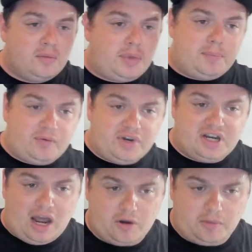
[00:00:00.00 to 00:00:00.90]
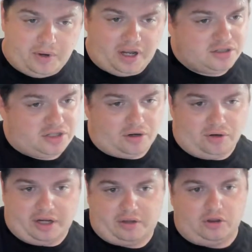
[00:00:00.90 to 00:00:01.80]
people read counterplans that are
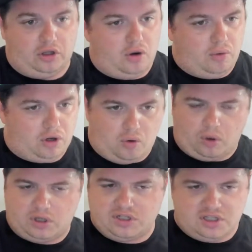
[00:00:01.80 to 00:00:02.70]
like the lower courts,